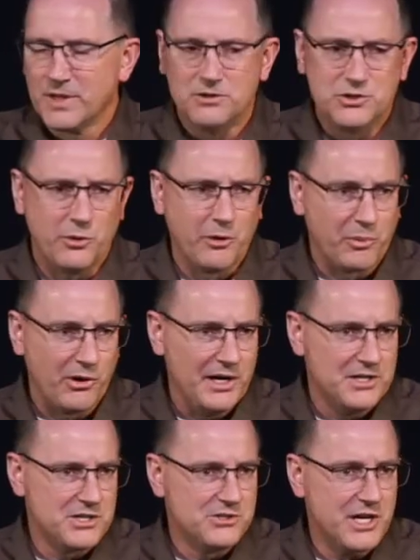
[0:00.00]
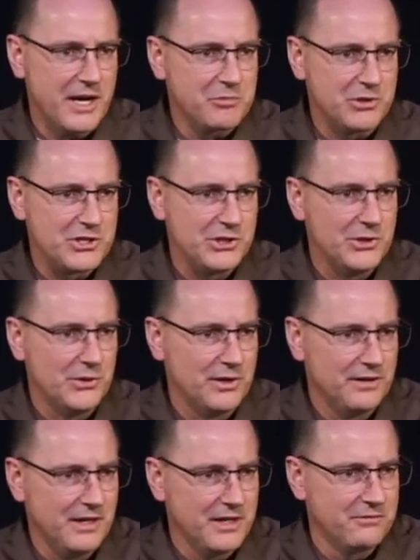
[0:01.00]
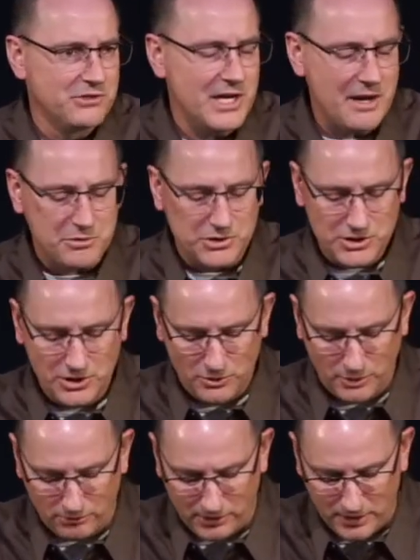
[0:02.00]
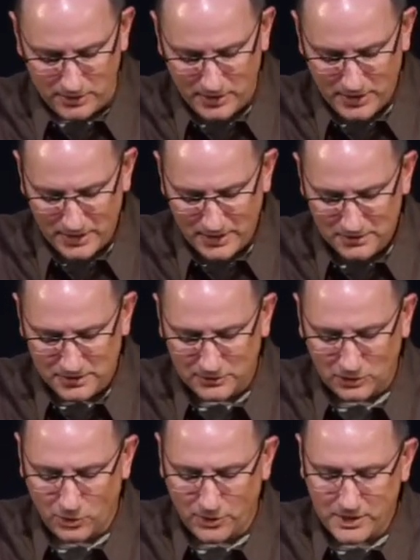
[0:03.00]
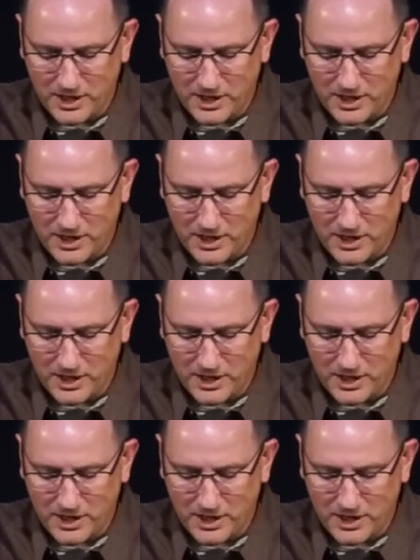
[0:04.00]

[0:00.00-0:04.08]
Jonah prays in chapter 2, and at the end of chapter 2, we read that the Lord